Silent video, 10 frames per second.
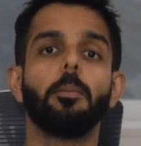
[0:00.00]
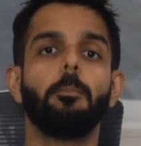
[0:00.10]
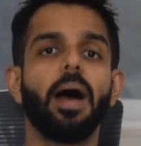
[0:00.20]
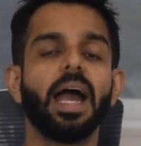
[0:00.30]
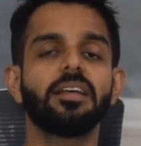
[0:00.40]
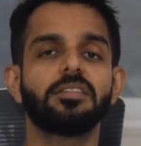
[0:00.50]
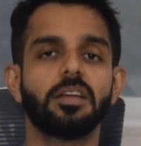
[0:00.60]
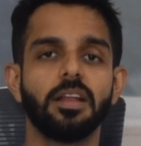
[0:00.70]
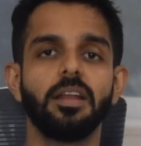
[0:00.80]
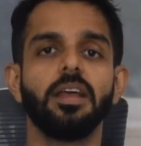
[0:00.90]
Back
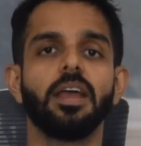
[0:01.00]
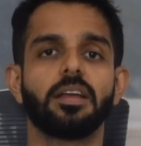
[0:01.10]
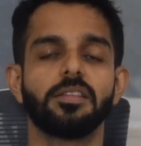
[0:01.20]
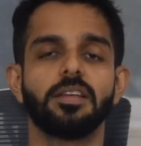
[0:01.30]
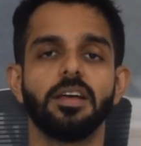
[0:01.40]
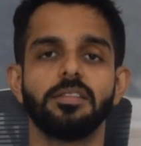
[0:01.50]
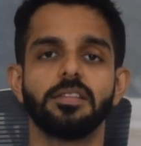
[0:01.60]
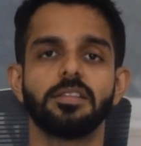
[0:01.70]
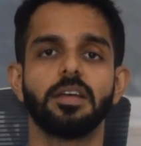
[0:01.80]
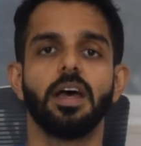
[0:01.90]
strengthening
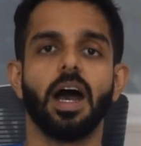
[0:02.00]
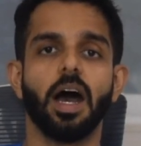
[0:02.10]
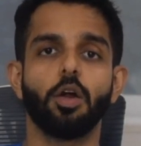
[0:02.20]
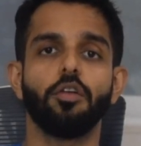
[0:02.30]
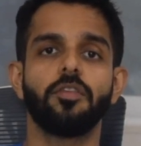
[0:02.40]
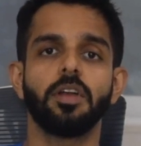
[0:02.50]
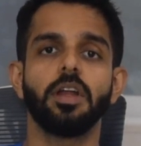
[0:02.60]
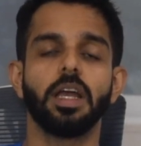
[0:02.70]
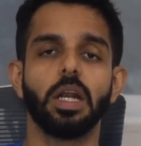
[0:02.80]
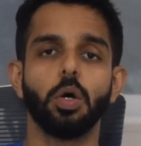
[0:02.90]
exercises are
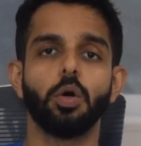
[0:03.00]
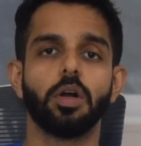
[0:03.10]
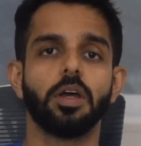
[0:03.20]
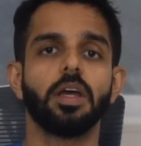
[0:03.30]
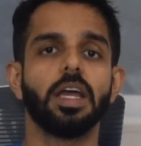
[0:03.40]
often ignored